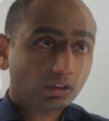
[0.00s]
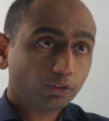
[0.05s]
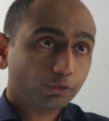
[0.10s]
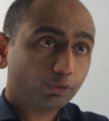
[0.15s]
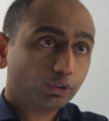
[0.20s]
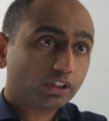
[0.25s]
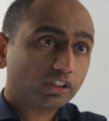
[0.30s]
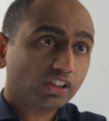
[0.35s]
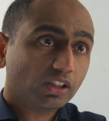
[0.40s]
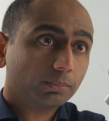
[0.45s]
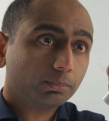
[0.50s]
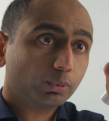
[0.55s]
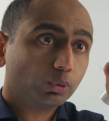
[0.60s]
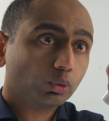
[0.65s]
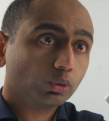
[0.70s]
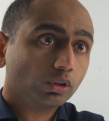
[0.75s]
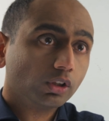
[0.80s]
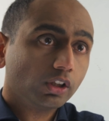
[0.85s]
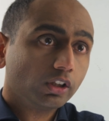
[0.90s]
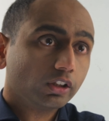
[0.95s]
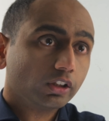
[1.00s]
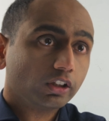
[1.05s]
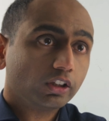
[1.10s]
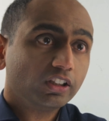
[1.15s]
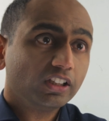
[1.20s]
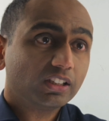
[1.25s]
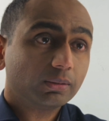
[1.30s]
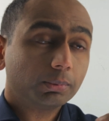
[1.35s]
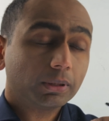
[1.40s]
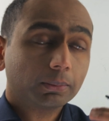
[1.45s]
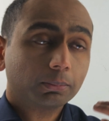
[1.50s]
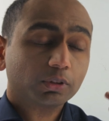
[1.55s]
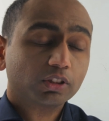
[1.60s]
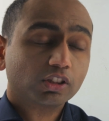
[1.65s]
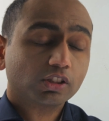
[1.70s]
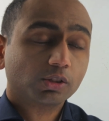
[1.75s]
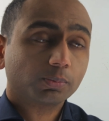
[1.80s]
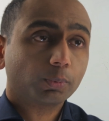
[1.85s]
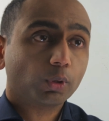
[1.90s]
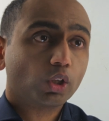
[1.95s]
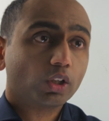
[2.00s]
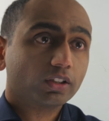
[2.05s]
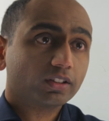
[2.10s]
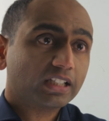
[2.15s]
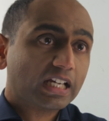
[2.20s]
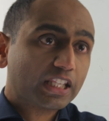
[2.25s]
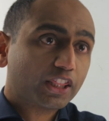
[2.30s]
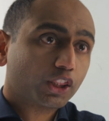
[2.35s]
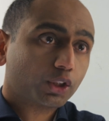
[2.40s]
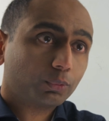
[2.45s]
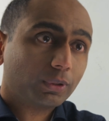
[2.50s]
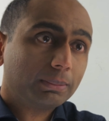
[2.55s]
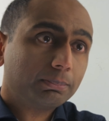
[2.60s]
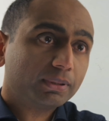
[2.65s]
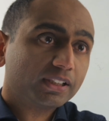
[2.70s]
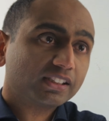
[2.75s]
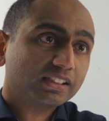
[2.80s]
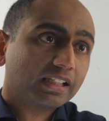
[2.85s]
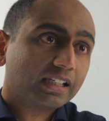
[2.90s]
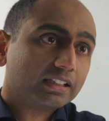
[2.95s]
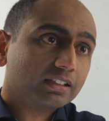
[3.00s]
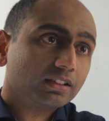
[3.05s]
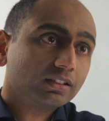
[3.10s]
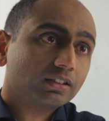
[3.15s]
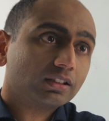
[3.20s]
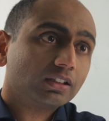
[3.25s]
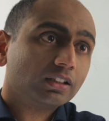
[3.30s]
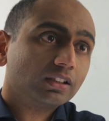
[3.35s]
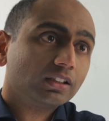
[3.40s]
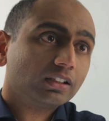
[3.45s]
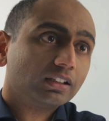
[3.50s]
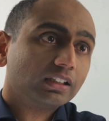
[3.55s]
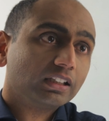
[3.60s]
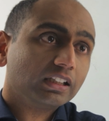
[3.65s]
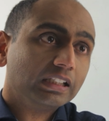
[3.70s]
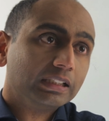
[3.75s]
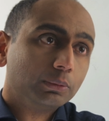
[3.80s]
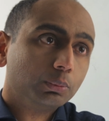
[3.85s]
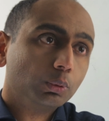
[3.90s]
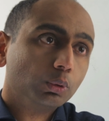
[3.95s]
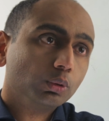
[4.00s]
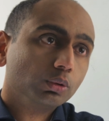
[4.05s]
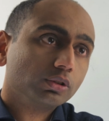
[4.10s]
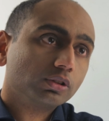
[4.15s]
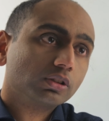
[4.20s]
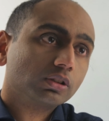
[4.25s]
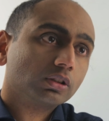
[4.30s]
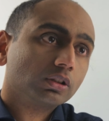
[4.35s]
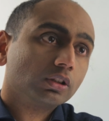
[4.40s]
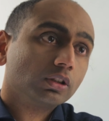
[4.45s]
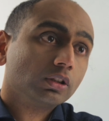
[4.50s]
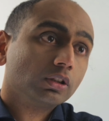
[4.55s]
For example, you need to be able to spot that 3% equals